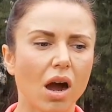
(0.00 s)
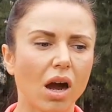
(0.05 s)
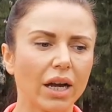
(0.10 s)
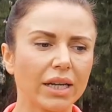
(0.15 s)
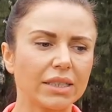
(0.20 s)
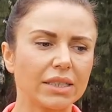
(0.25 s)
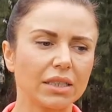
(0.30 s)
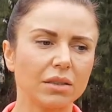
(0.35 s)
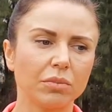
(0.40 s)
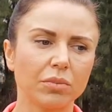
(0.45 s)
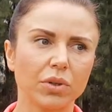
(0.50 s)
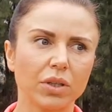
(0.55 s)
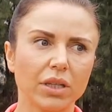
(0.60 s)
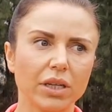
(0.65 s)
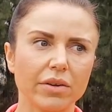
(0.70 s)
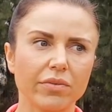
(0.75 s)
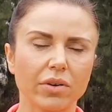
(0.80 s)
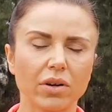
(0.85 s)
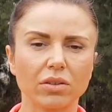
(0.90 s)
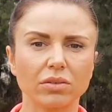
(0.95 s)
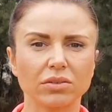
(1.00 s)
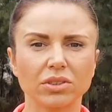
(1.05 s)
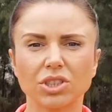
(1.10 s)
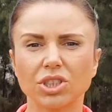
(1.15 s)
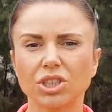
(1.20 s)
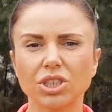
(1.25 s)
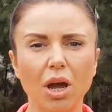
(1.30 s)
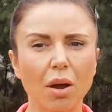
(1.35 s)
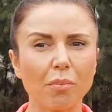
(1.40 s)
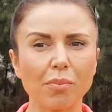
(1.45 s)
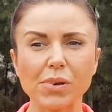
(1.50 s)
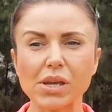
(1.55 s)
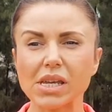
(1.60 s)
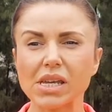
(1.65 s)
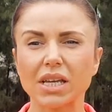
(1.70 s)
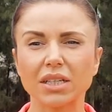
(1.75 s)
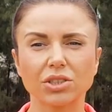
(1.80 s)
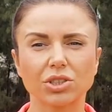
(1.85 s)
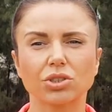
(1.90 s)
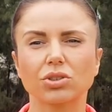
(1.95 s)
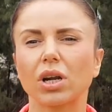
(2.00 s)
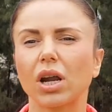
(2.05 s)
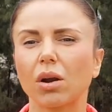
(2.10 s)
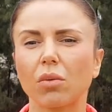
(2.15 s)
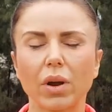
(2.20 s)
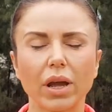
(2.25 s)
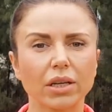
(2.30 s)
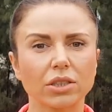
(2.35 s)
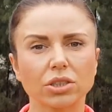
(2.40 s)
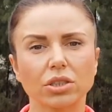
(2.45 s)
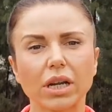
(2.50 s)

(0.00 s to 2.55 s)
I didn't believe on jumping in straight away